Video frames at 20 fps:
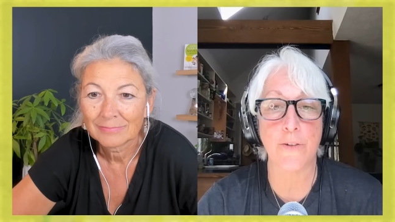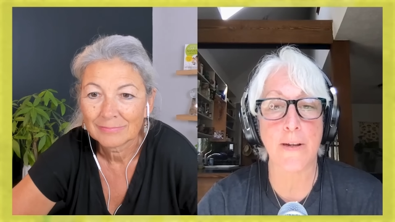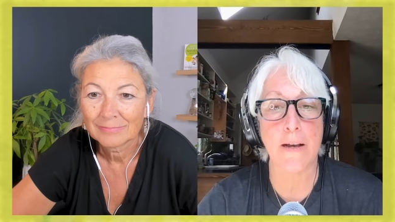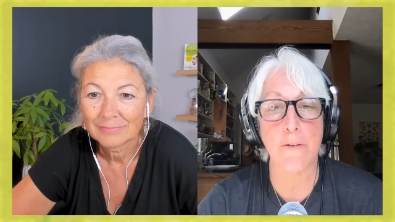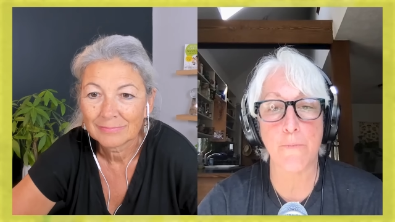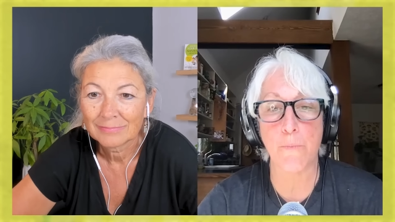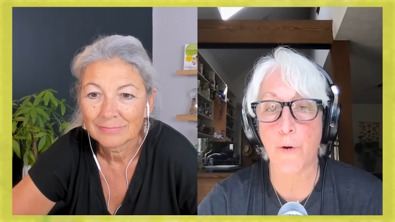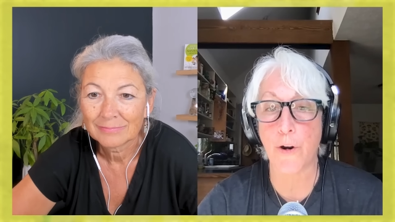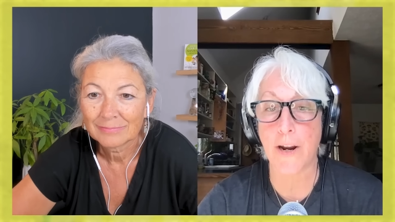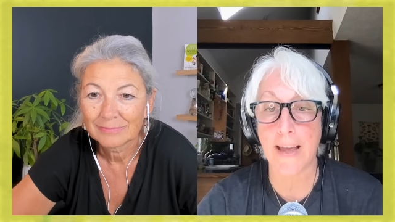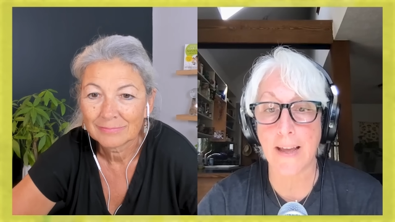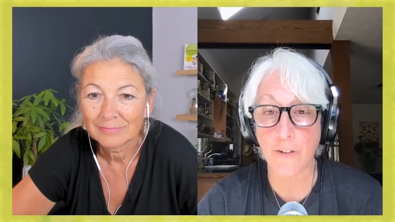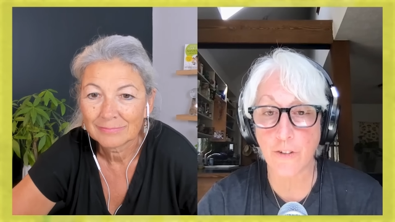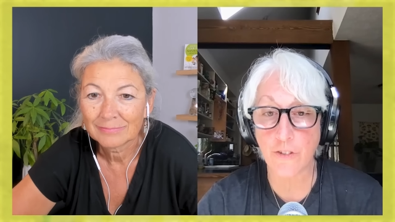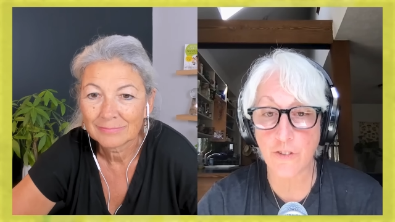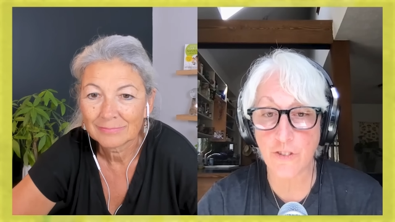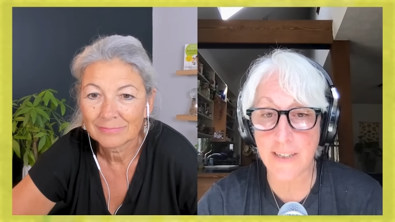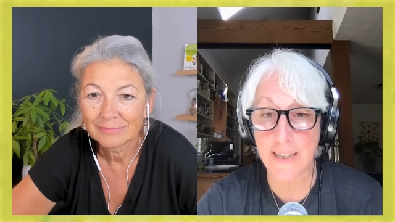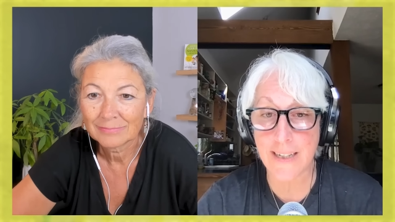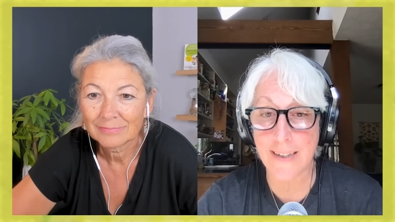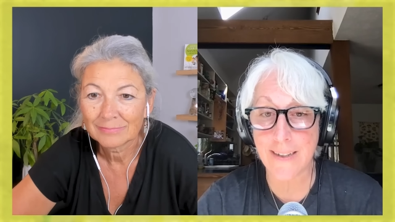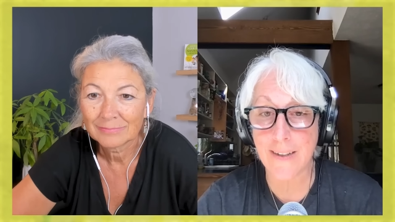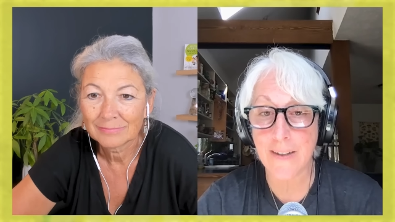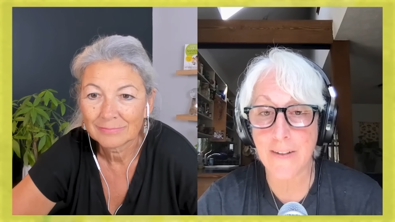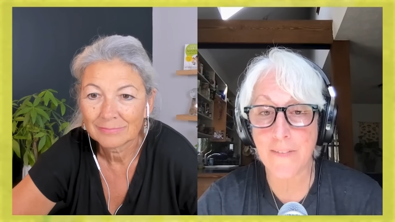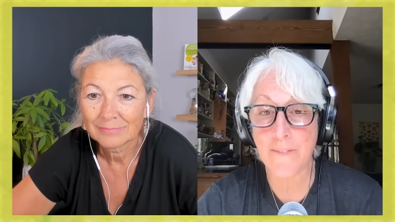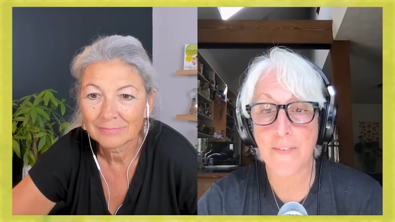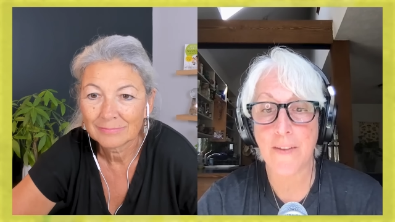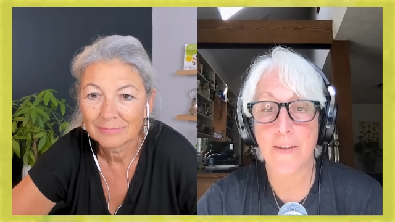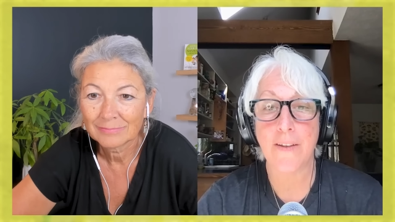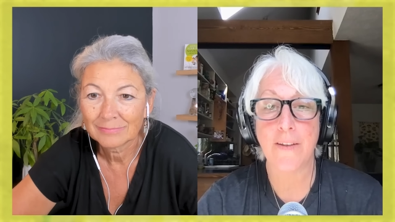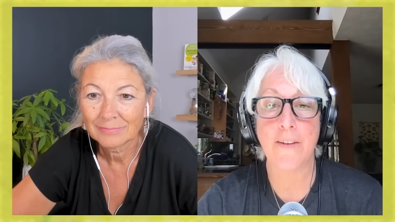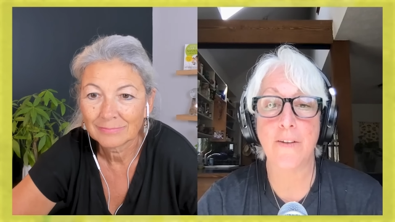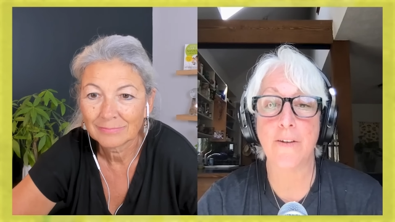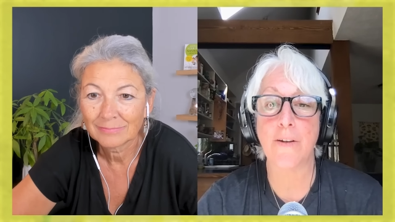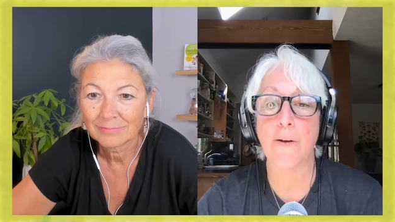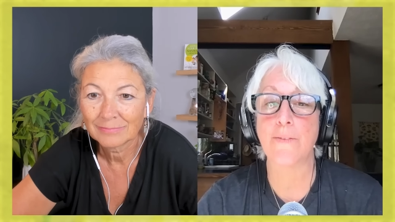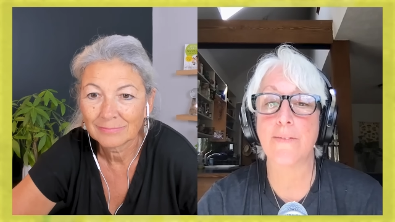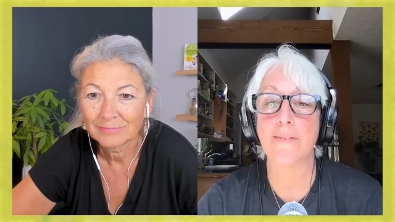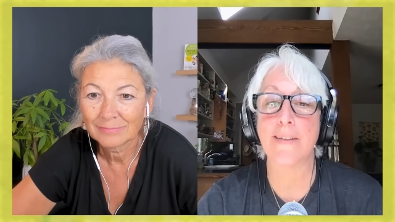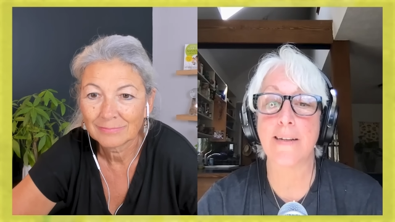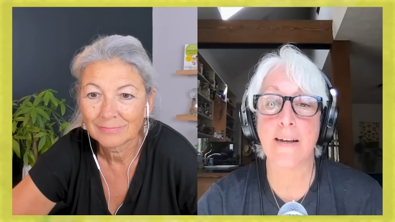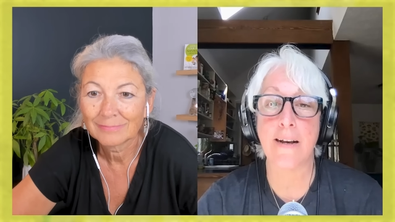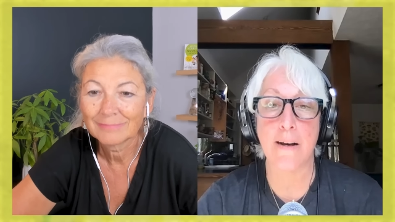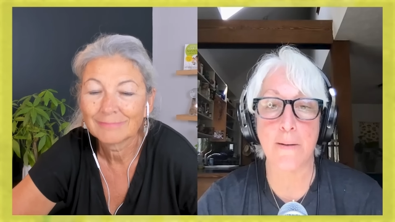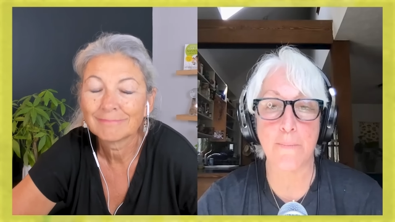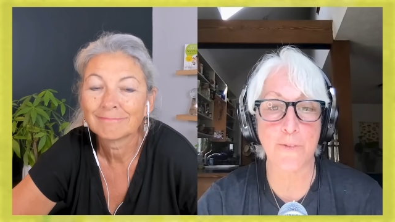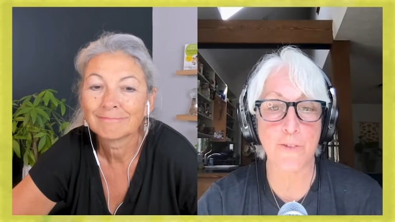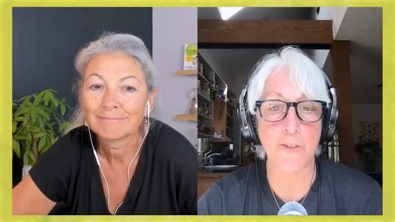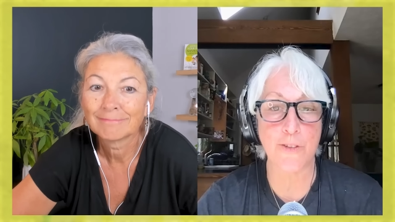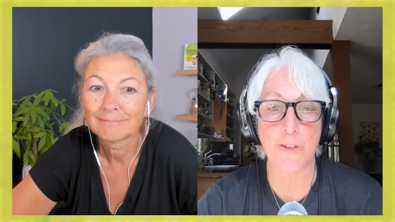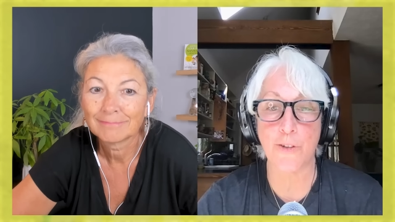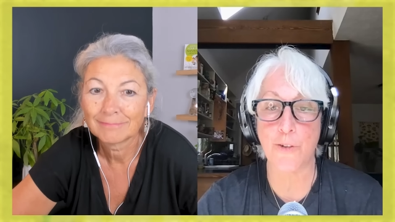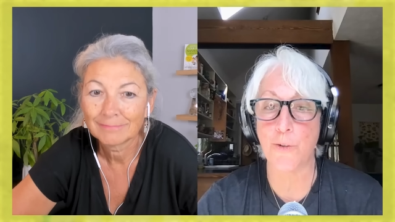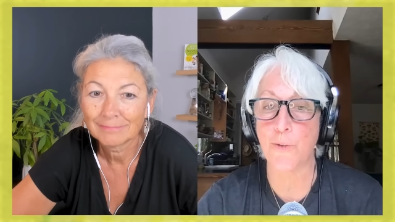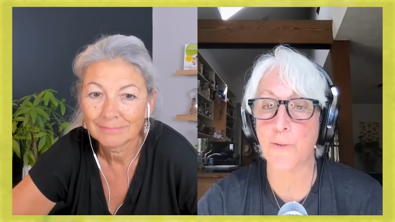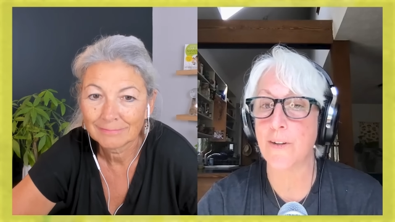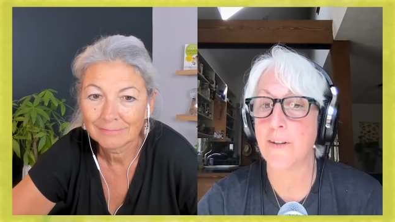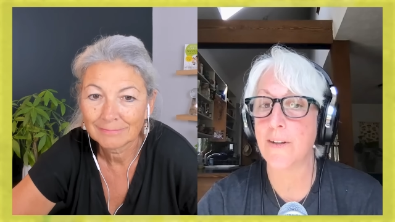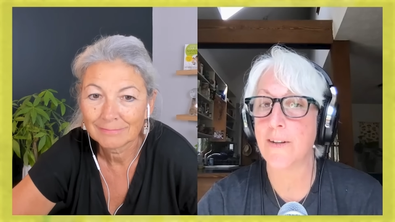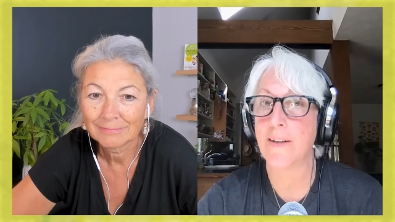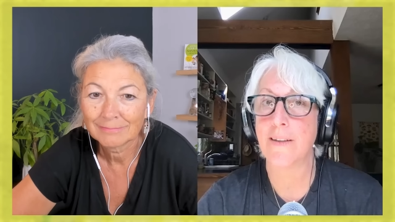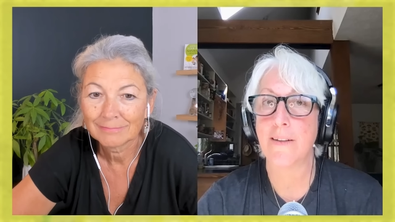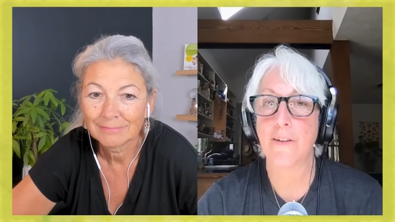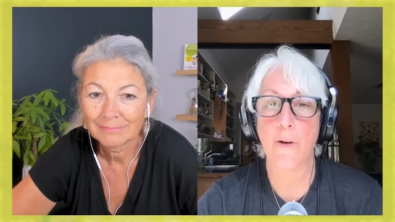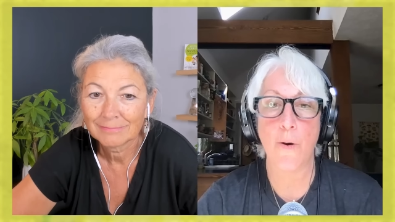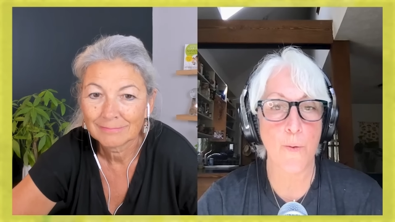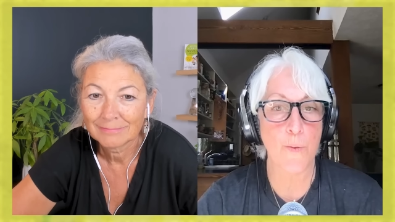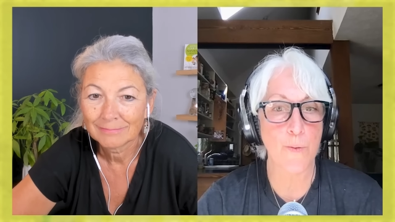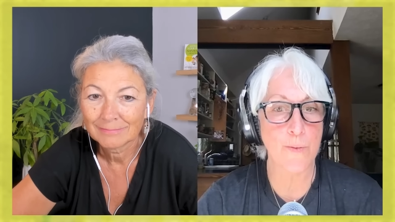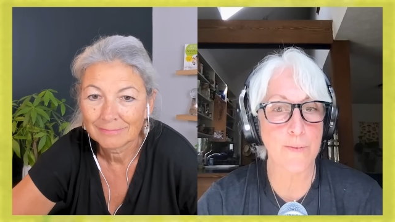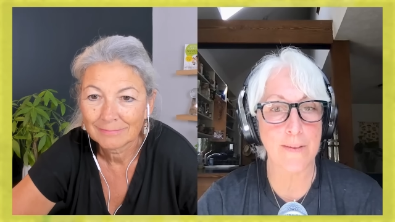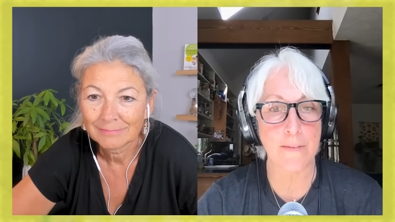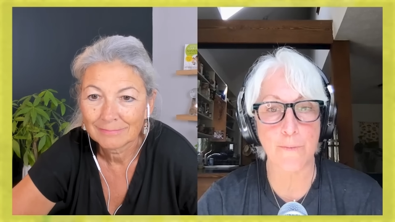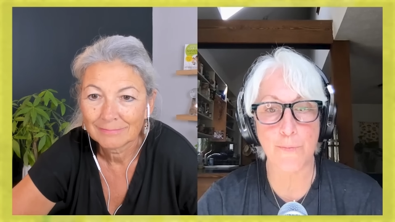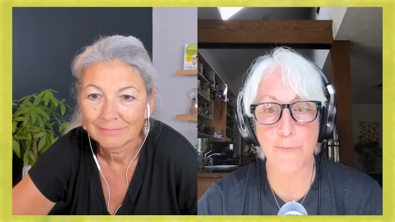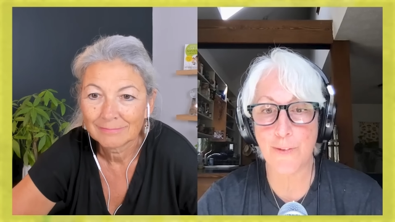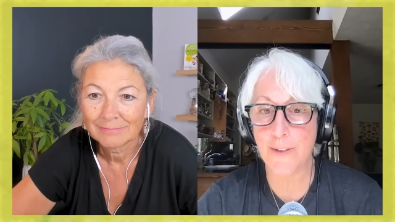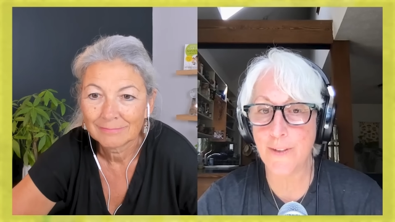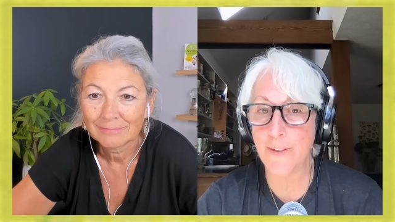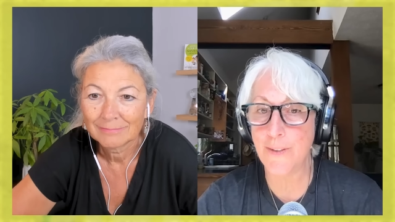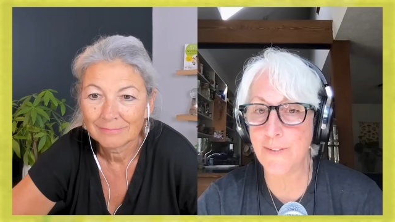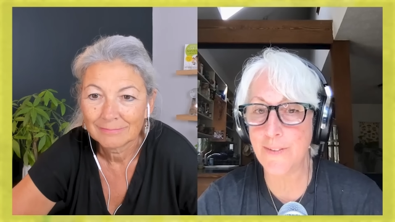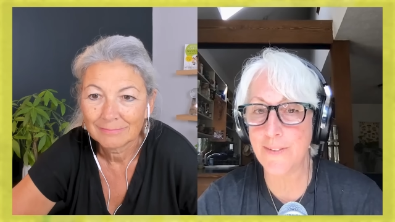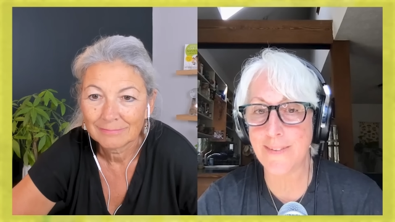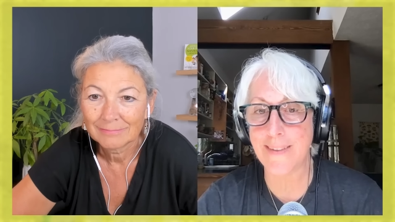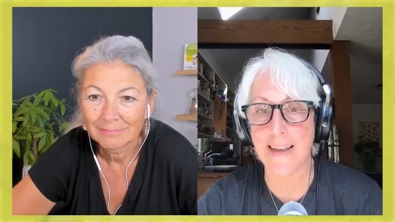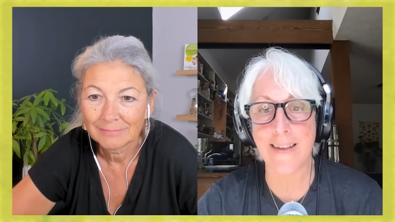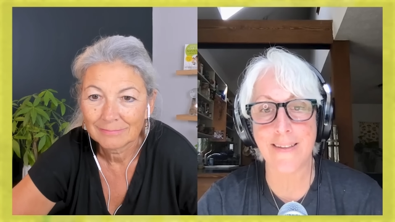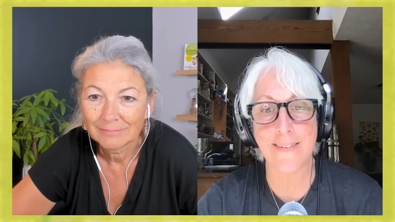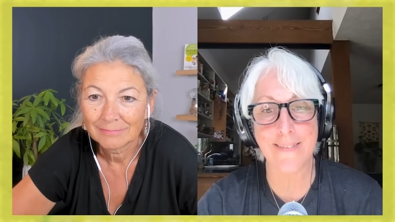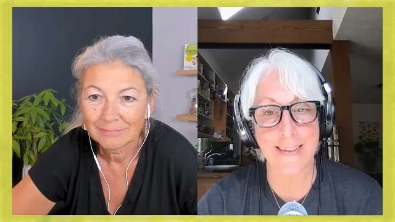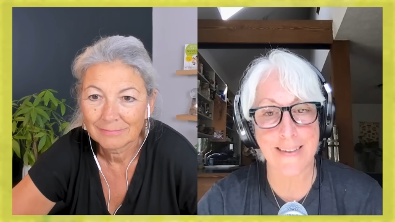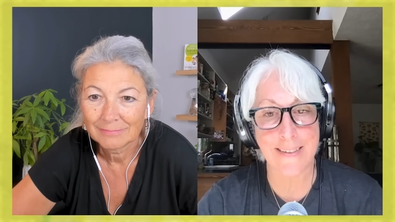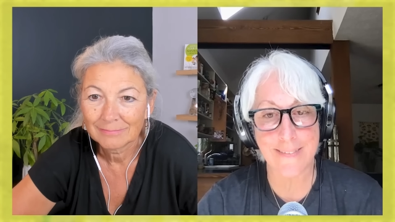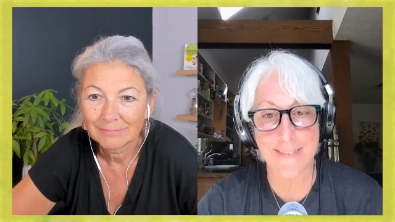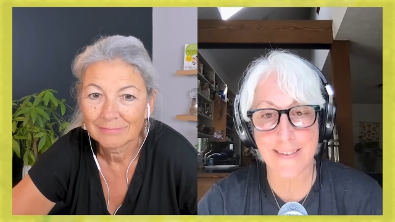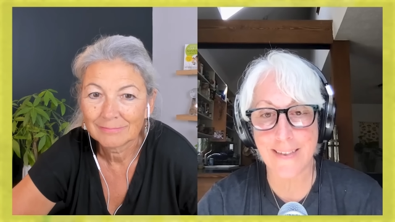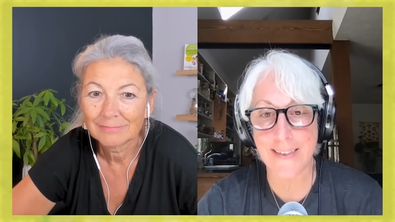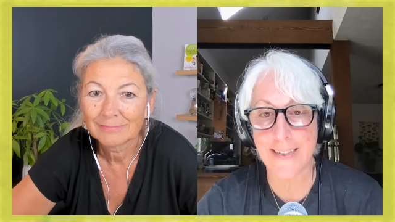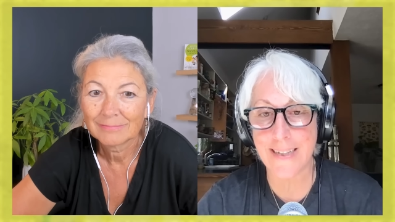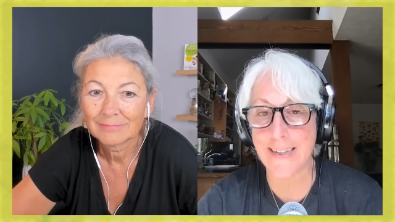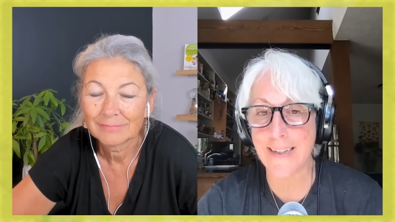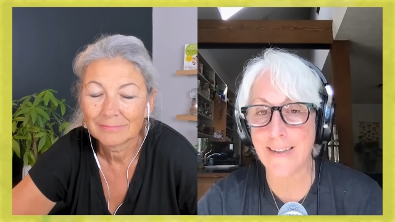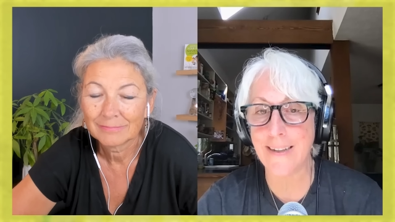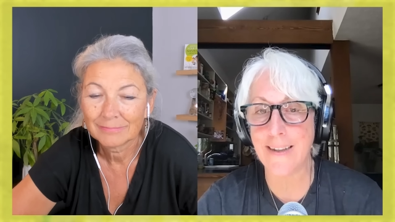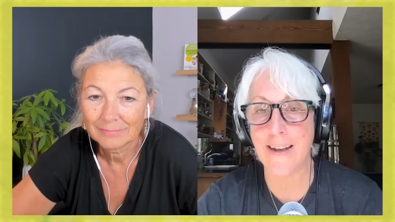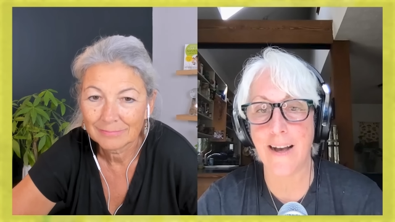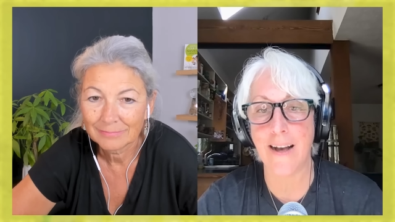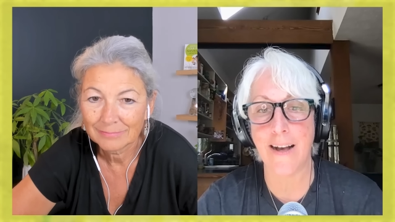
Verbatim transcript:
Speaker 1: you have more energy. You don't succumb to colds and flus as easily.